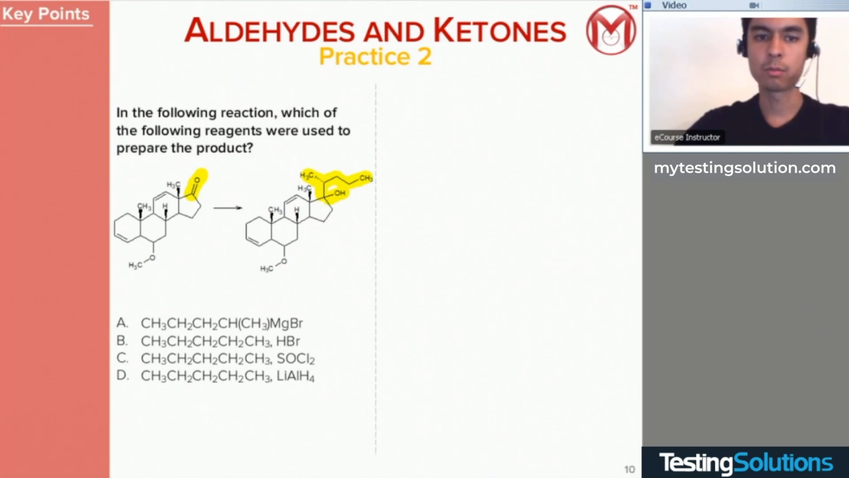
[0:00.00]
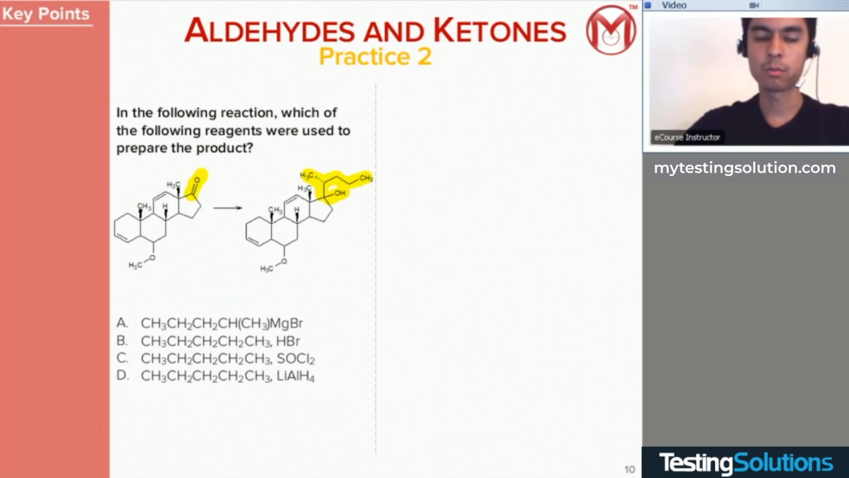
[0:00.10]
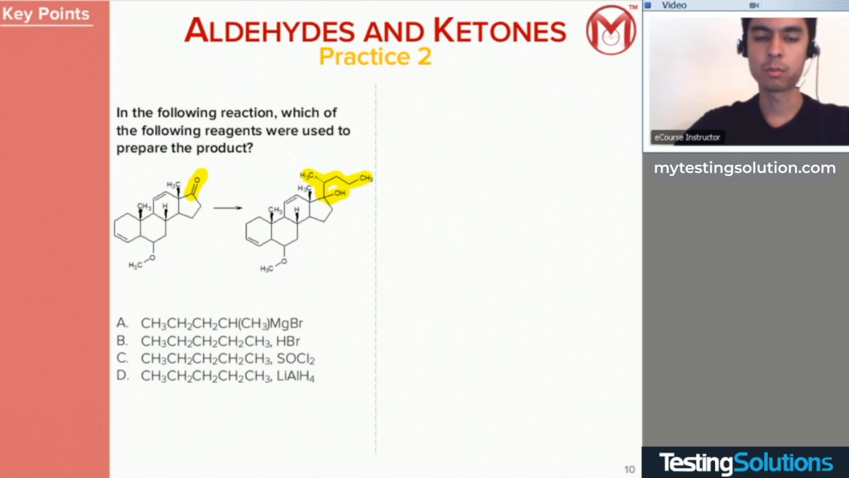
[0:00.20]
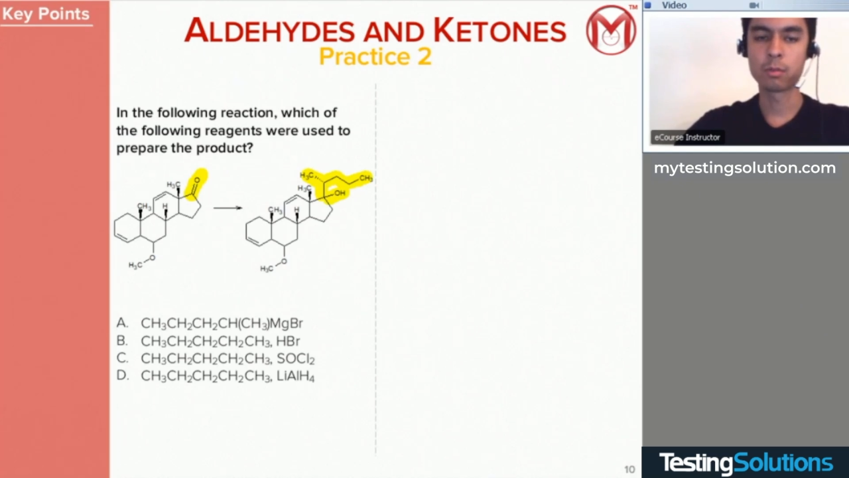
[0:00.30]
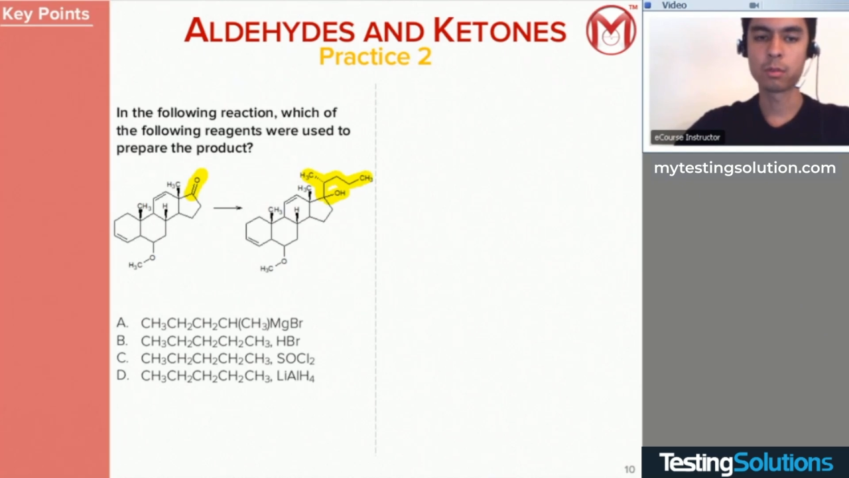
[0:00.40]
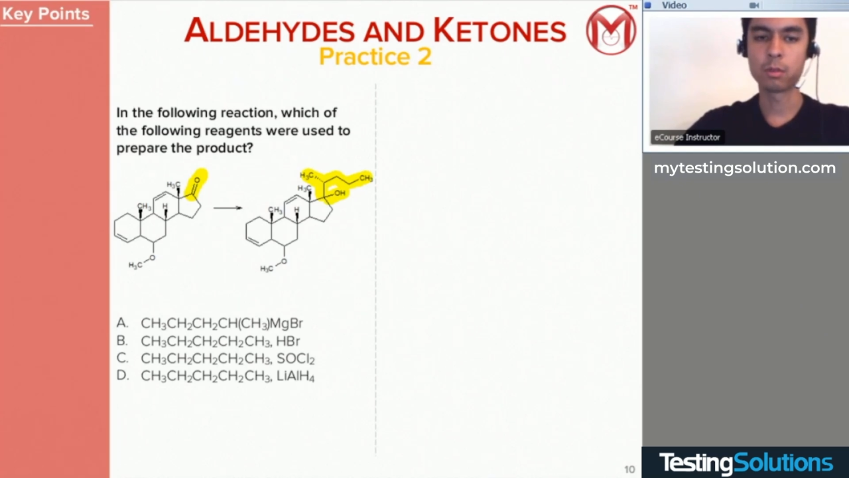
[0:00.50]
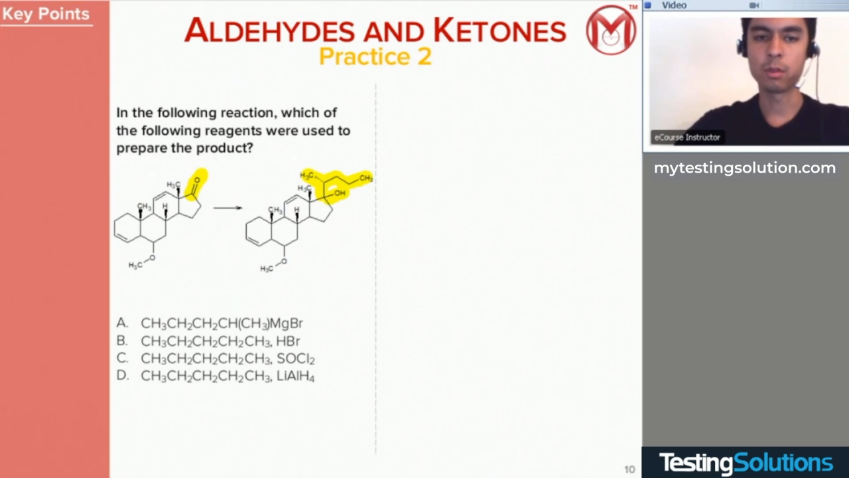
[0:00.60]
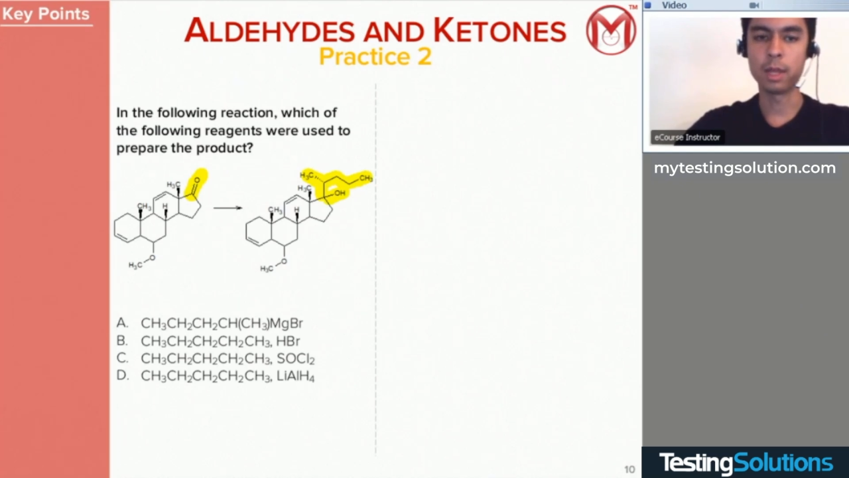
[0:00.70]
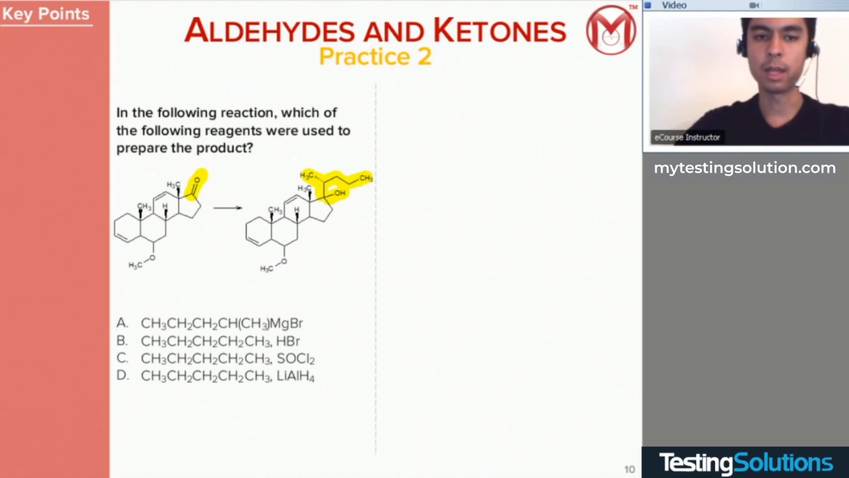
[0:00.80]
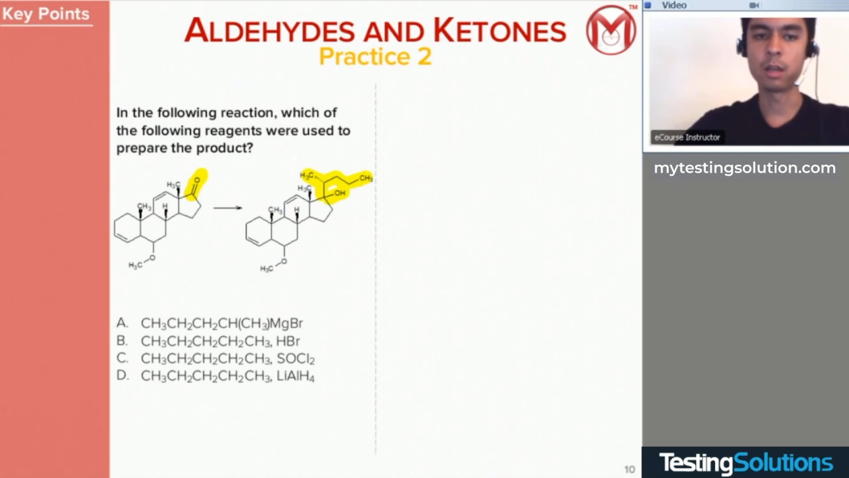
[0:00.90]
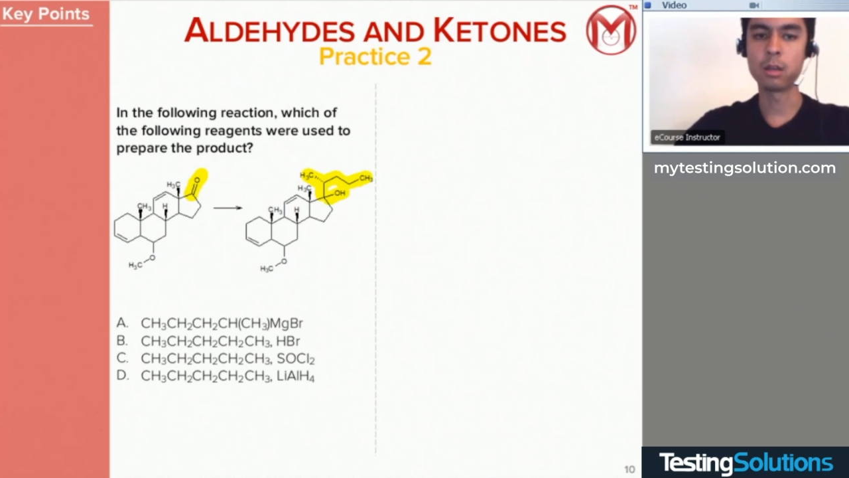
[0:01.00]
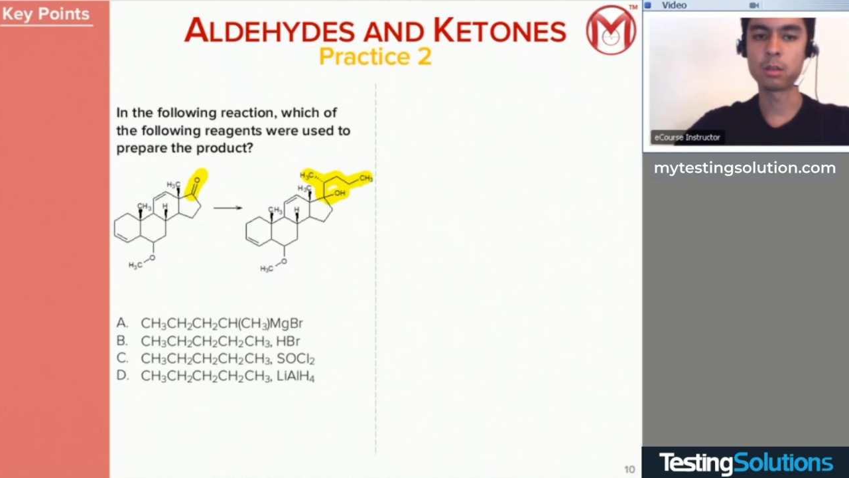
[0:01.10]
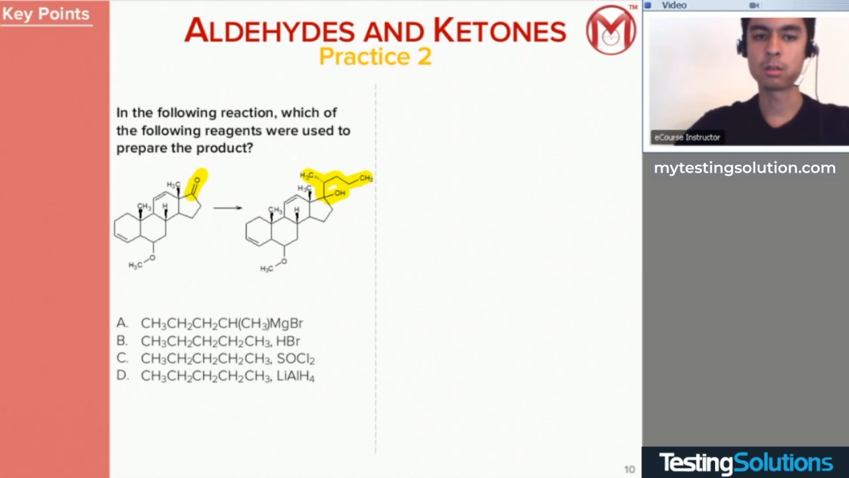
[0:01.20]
and ending